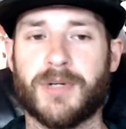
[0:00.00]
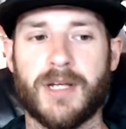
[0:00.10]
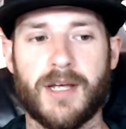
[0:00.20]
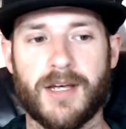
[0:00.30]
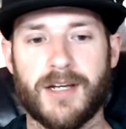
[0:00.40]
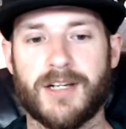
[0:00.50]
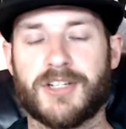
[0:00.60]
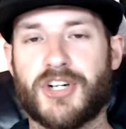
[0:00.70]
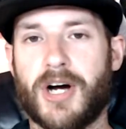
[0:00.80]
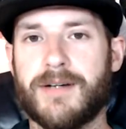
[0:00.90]
But
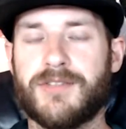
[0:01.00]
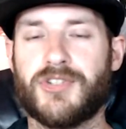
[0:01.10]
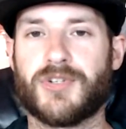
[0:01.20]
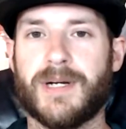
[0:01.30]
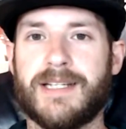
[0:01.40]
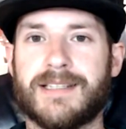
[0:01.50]
Gane's straight and